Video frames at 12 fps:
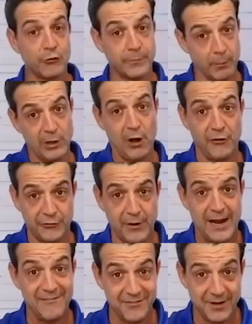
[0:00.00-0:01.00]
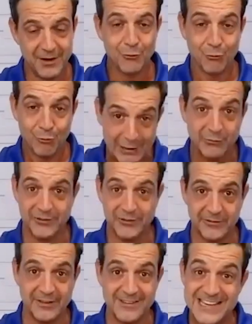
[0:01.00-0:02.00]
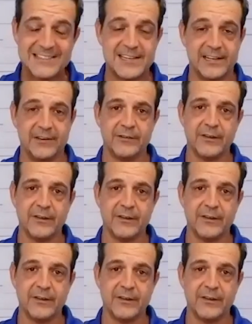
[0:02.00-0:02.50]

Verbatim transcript: but we also have requisites and necessities.